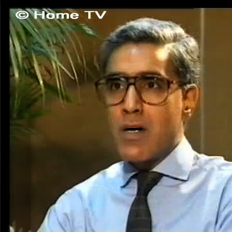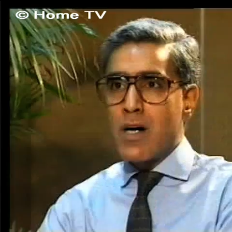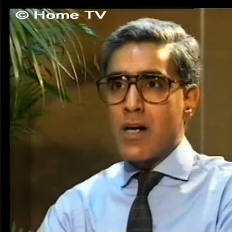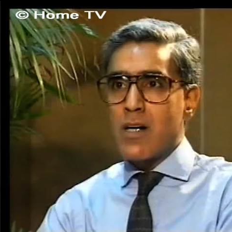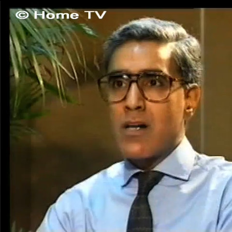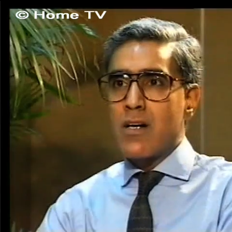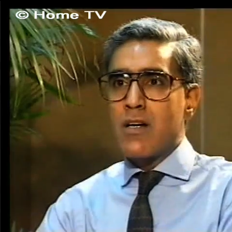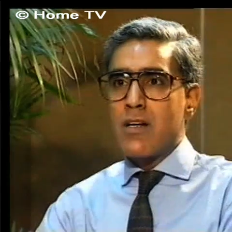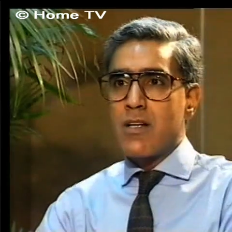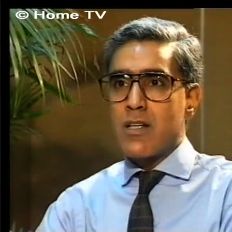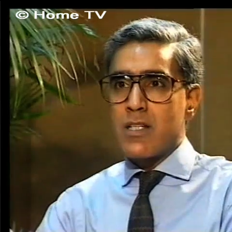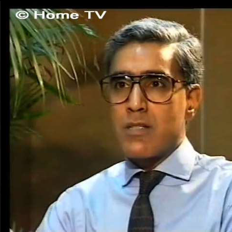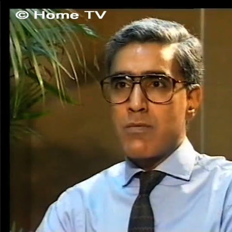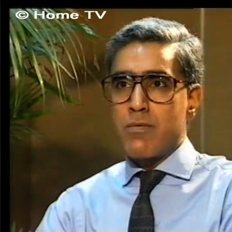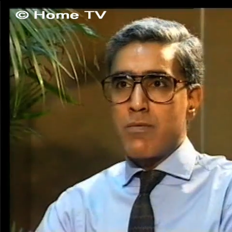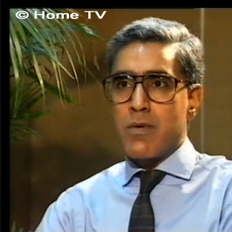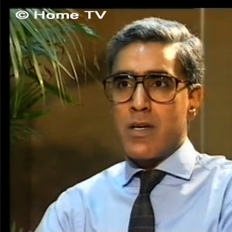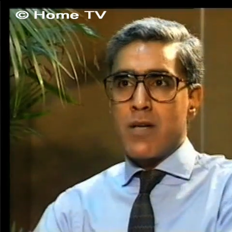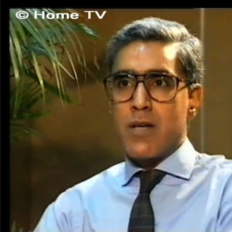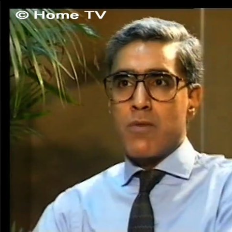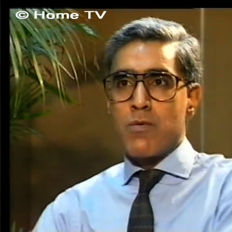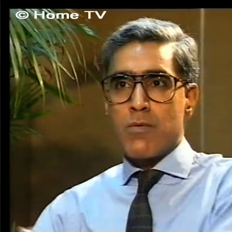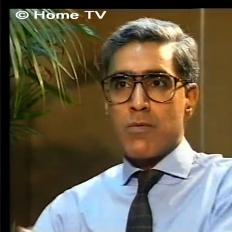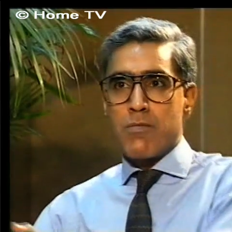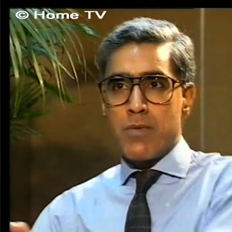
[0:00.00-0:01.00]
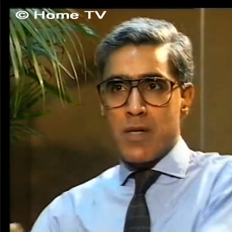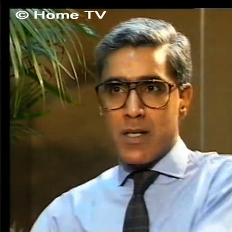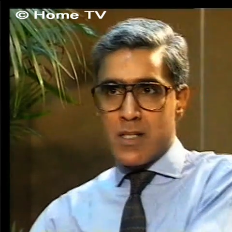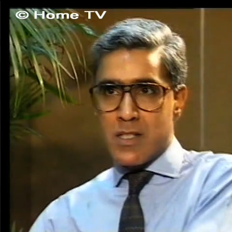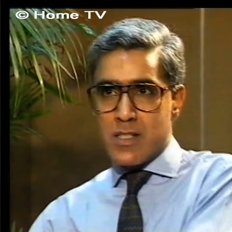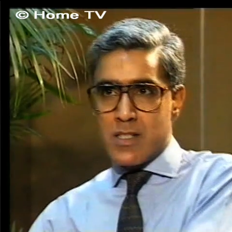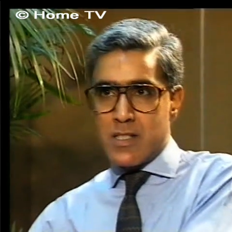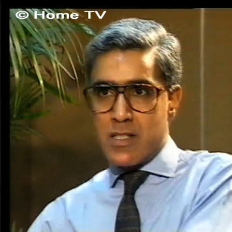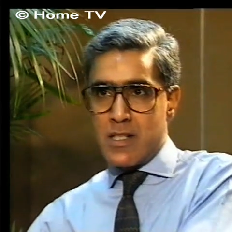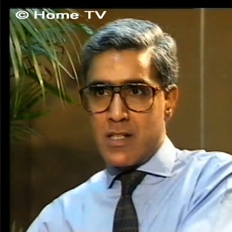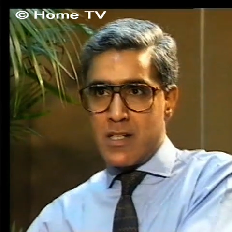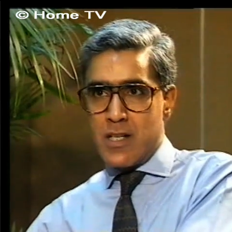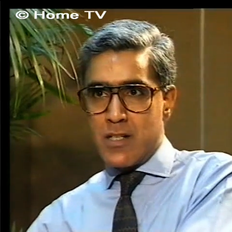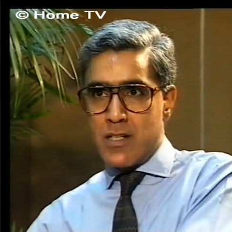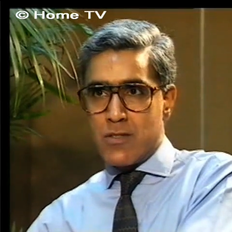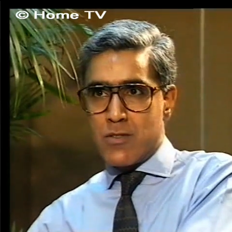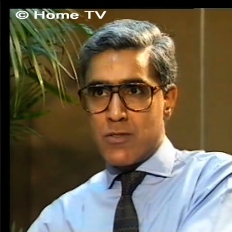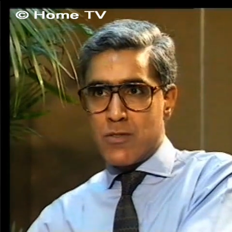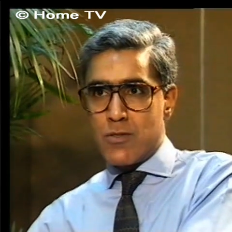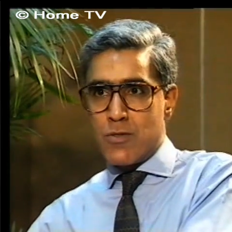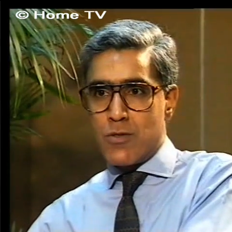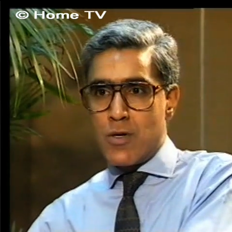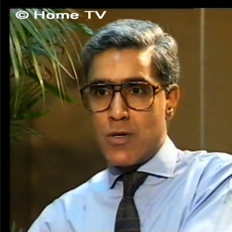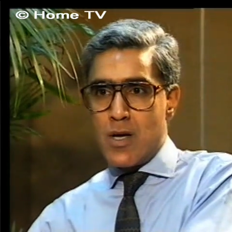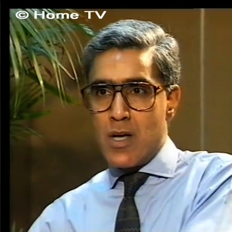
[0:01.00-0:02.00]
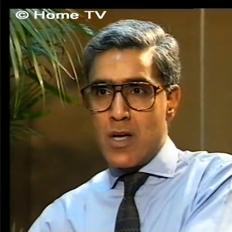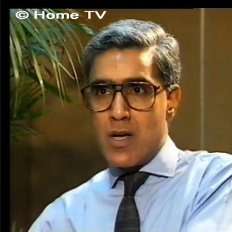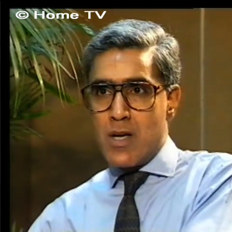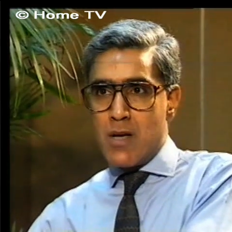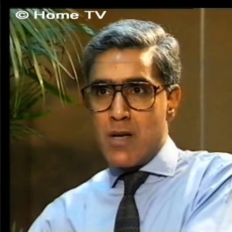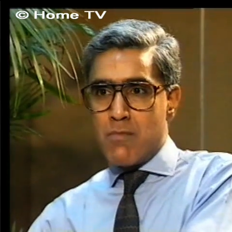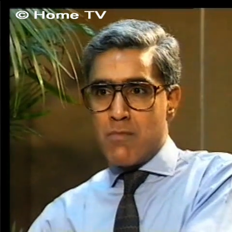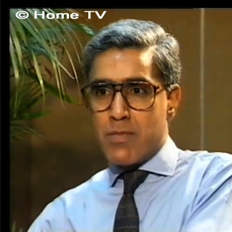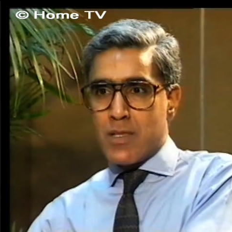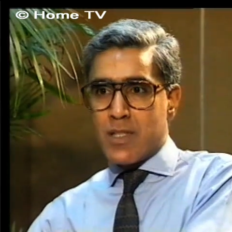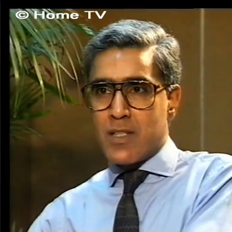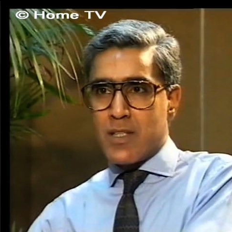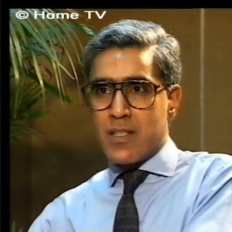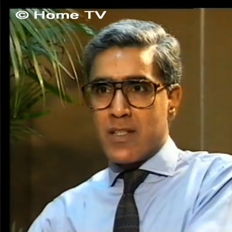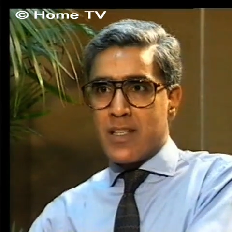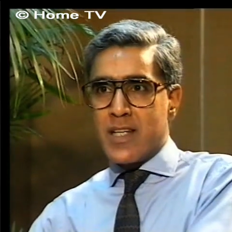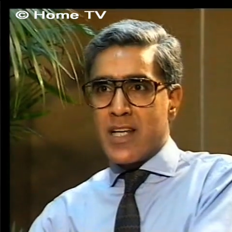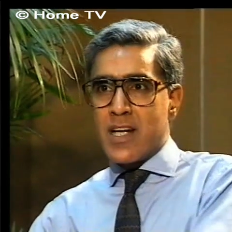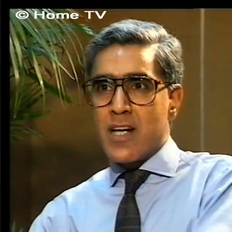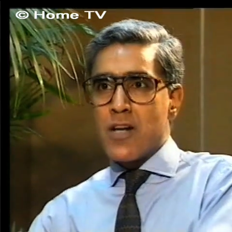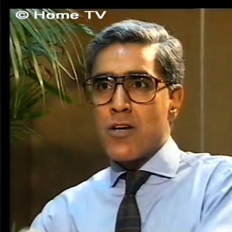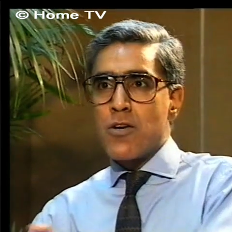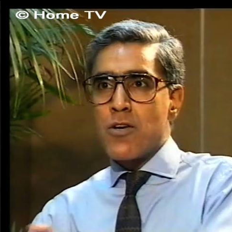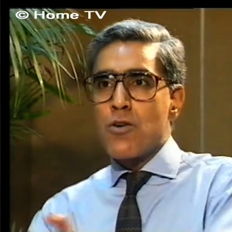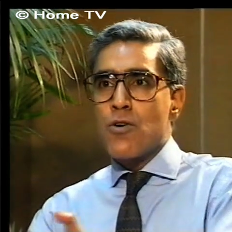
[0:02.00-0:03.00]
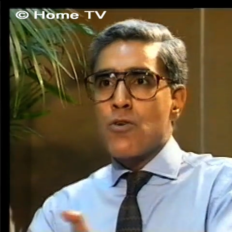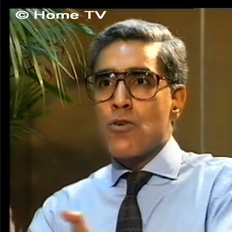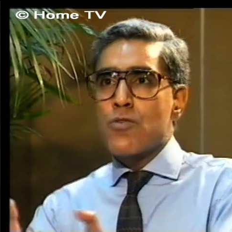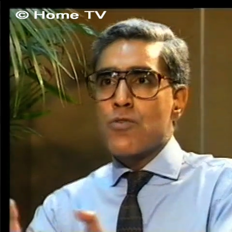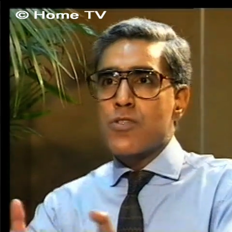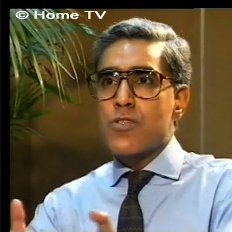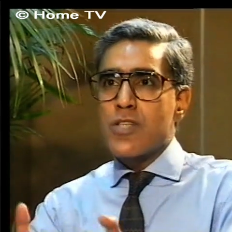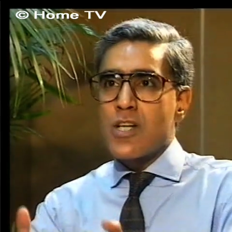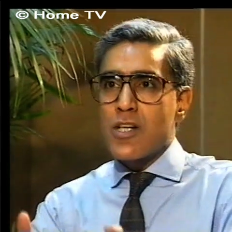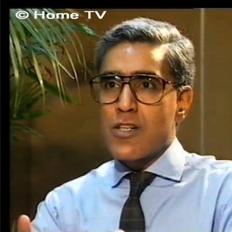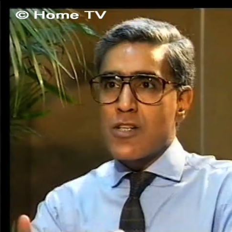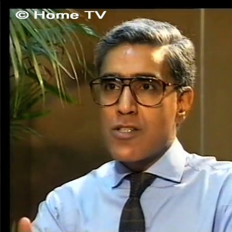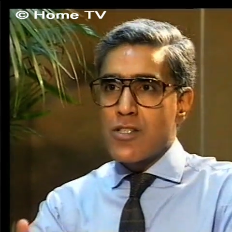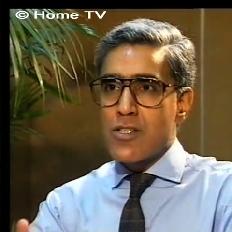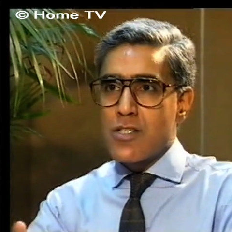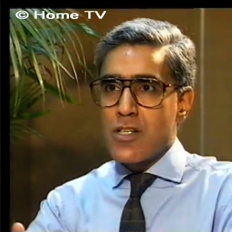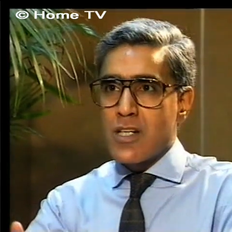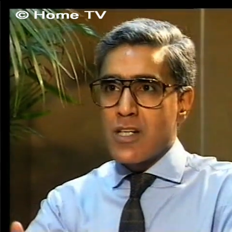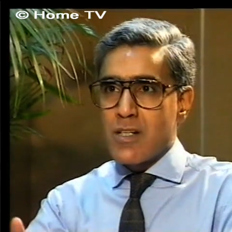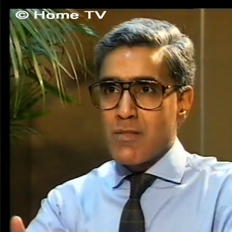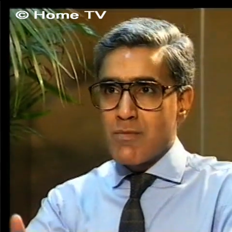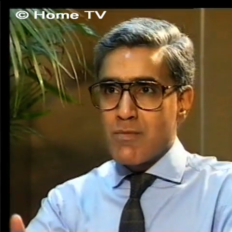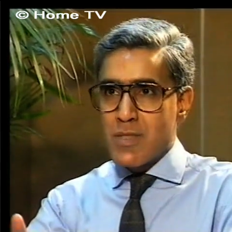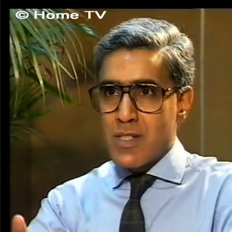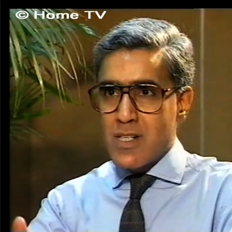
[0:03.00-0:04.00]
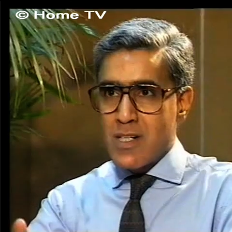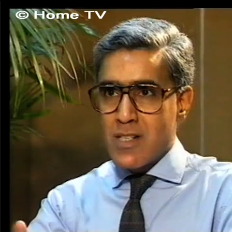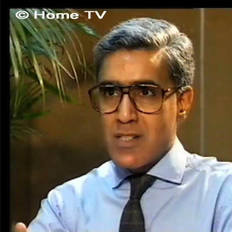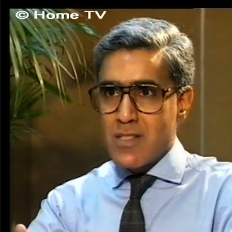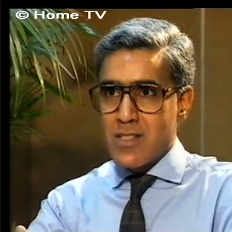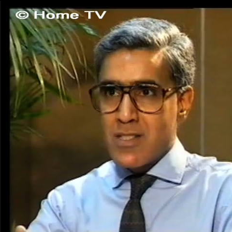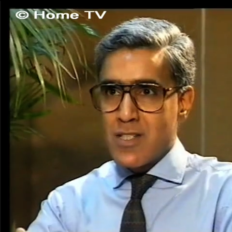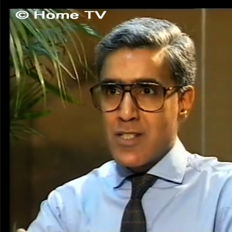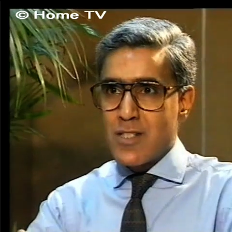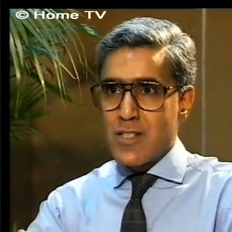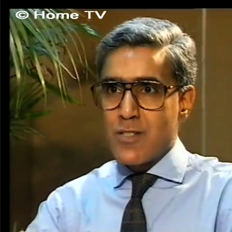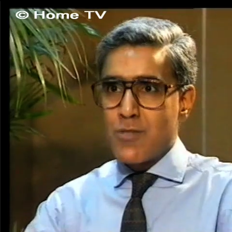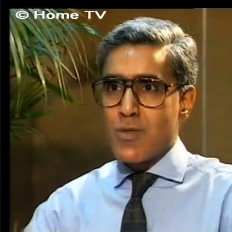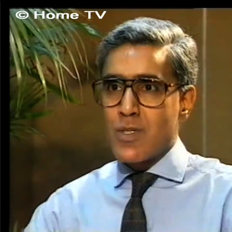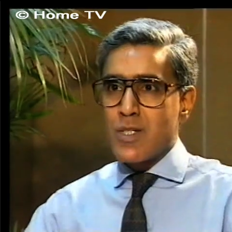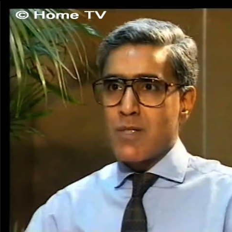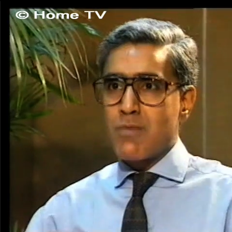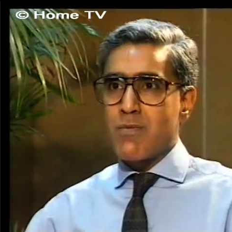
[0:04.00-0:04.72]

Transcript: partly explain what Pakistan had to do, but there are no such circumstances to